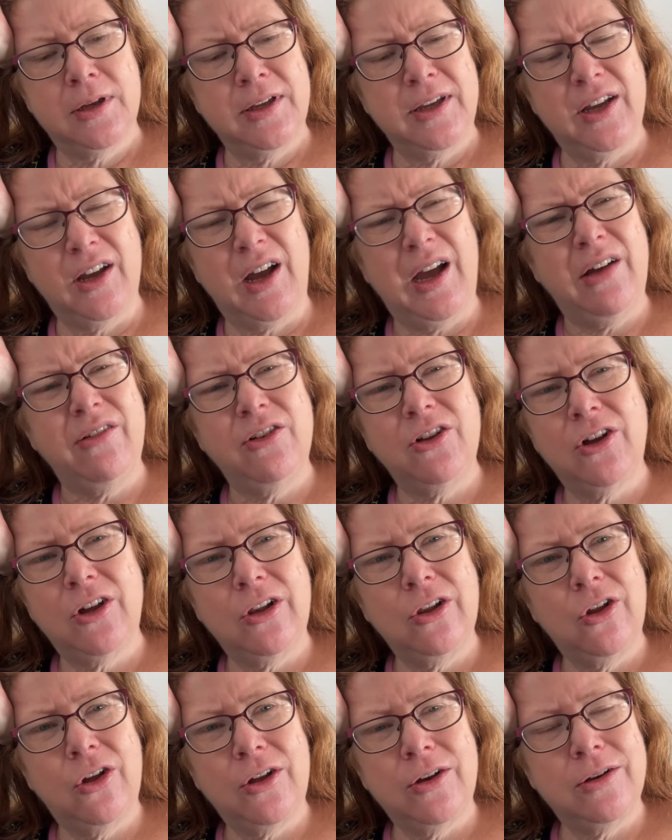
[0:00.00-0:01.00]
Yeah, I haven't got a
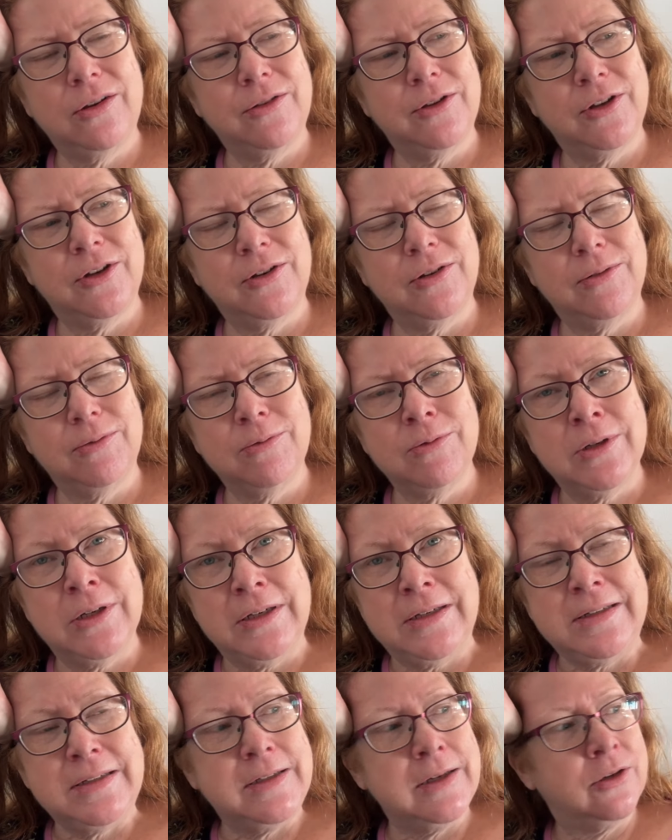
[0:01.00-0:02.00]
lot that
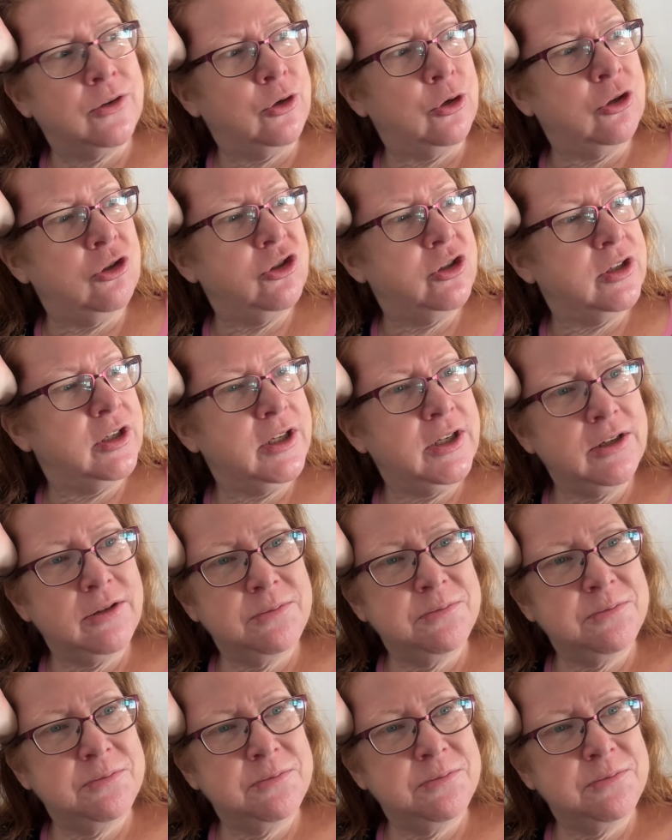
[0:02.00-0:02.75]
needs done urgently.